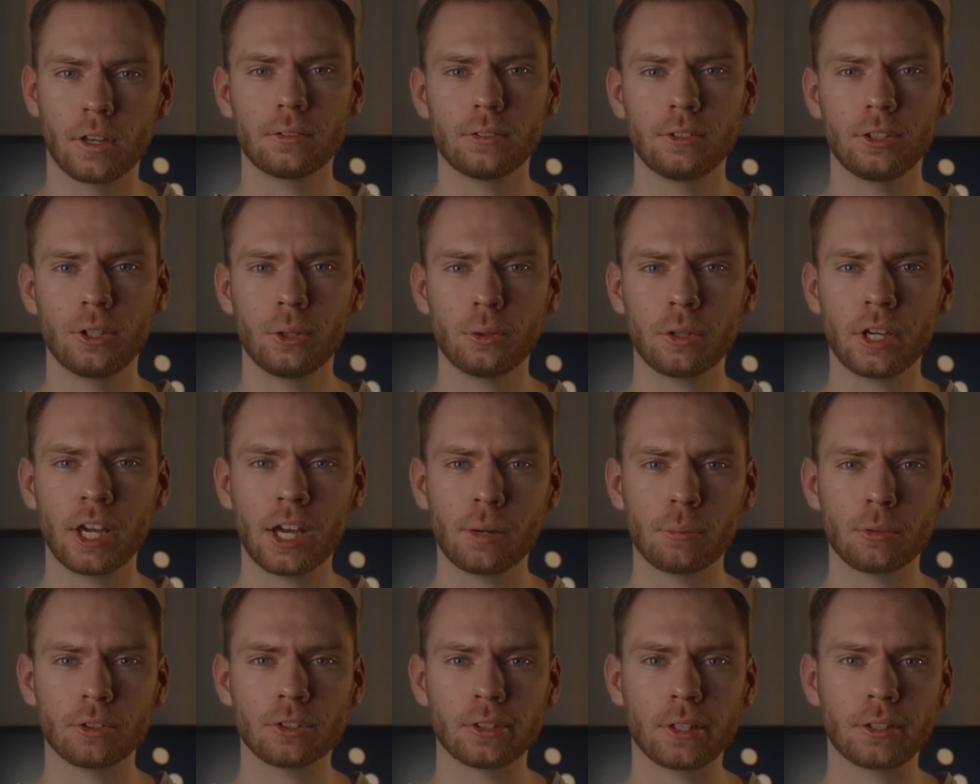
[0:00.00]
New
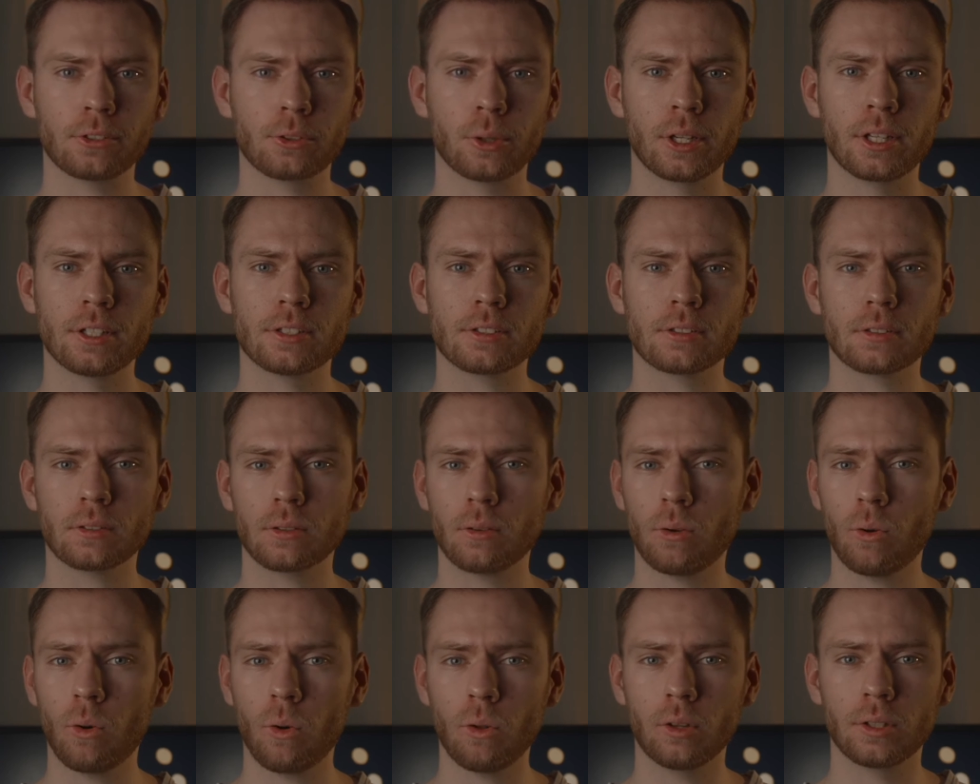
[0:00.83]
cameras get released
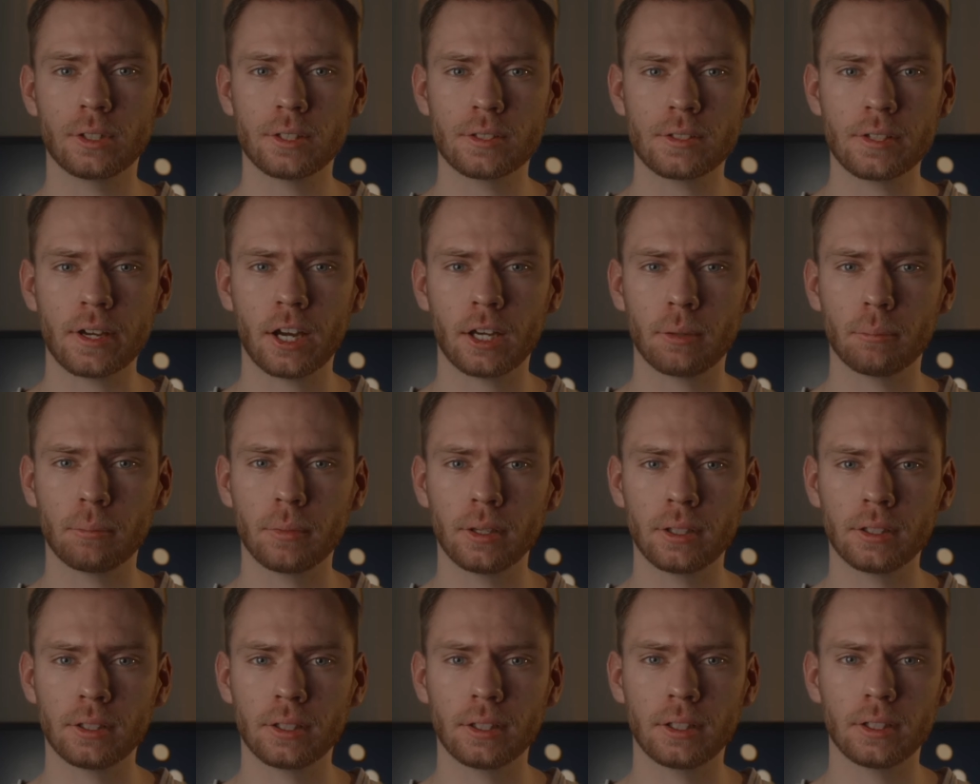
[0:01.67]
all the time
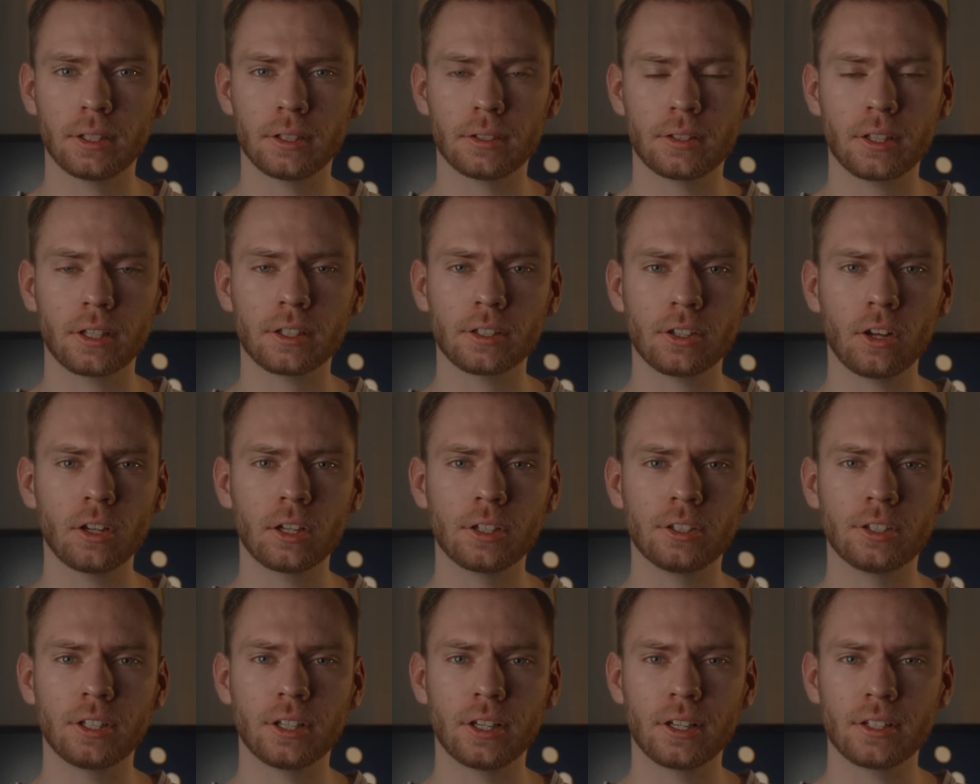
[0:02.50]
and the
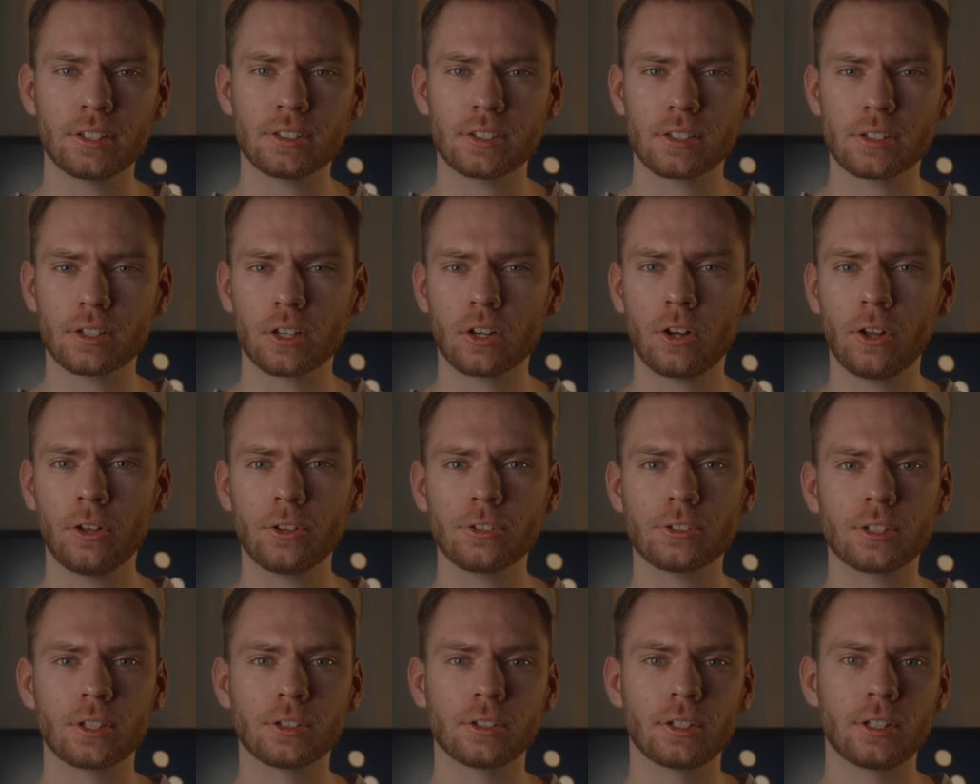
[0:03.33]
technology is
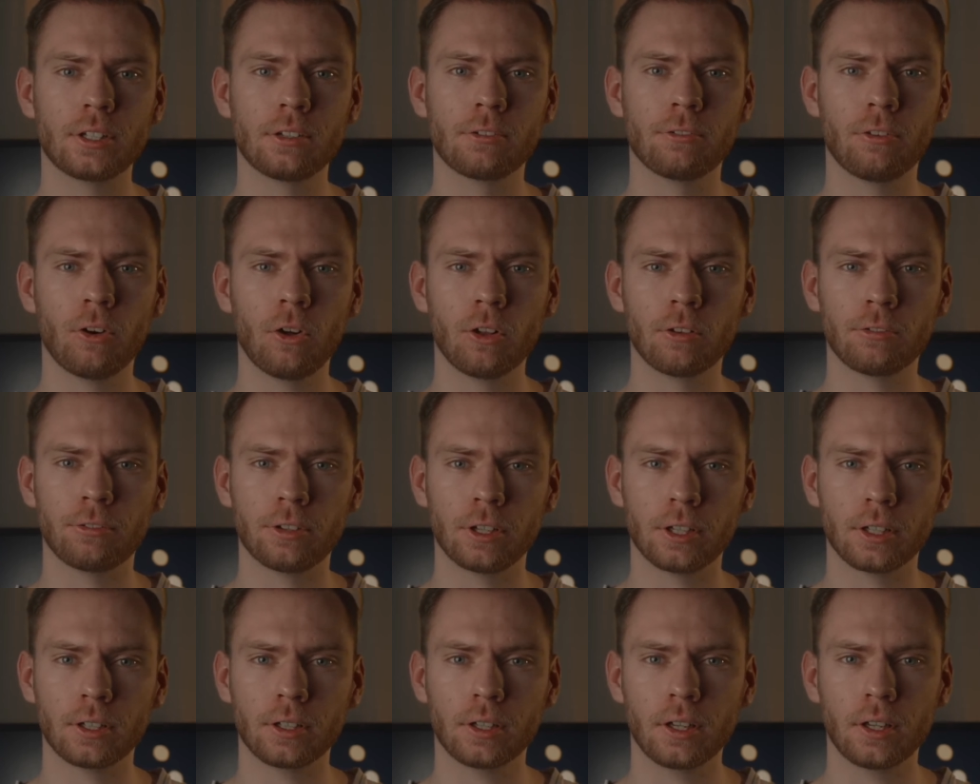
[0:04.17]
constantly
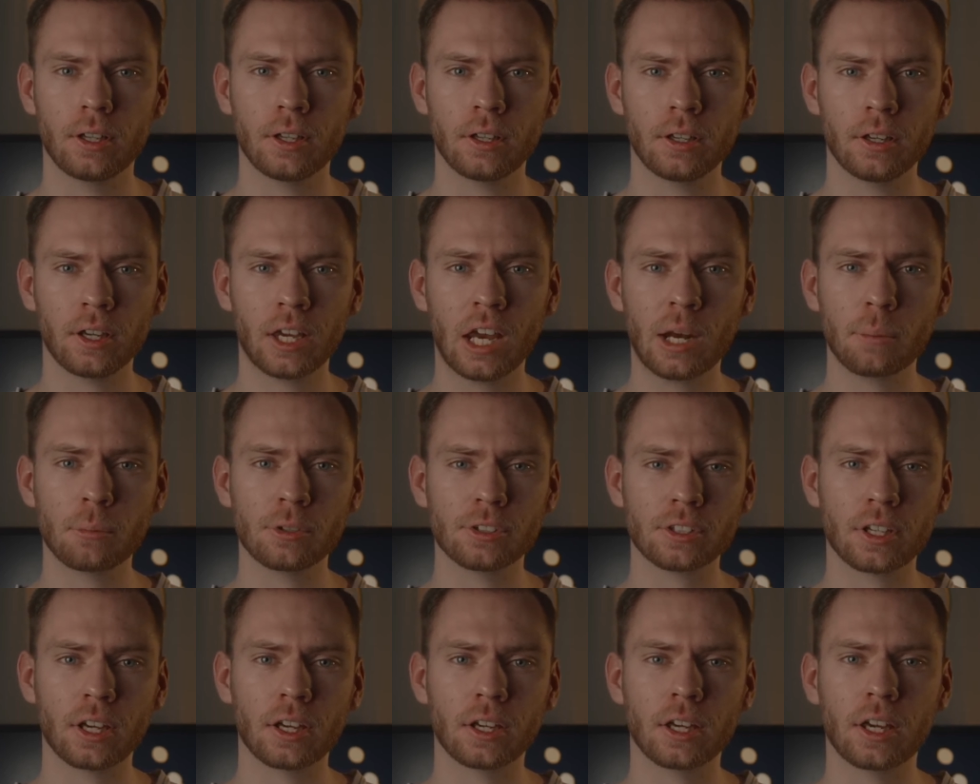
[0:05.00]
evolving. Cameras
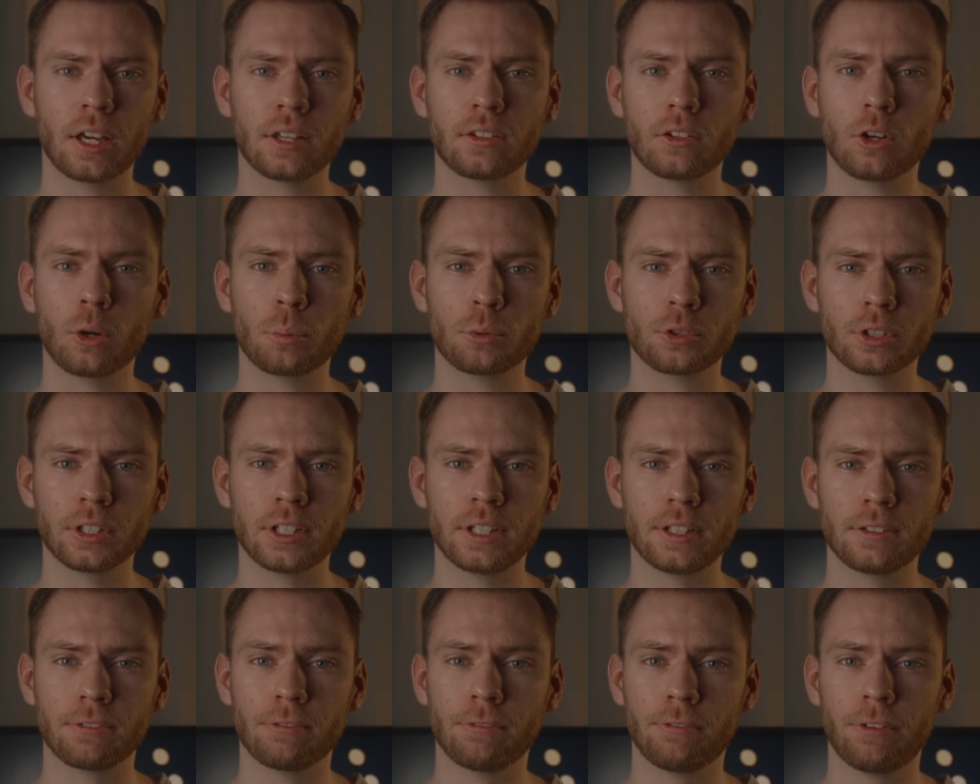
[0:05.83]
can get
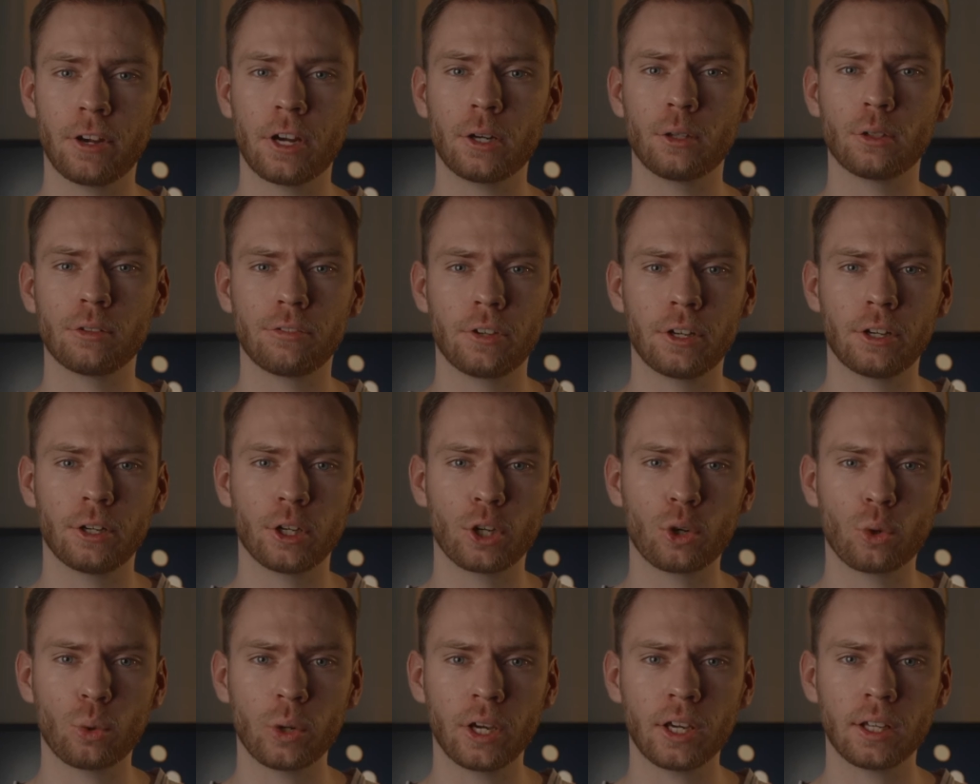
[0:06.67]
obsolete very, very
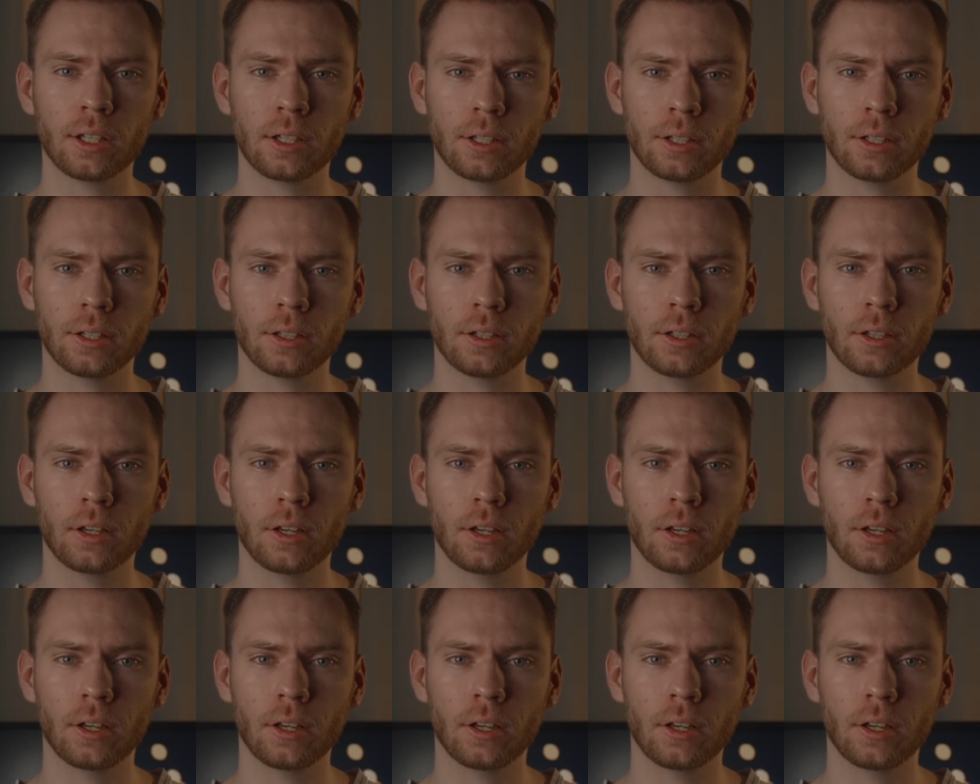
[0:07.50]
quickly.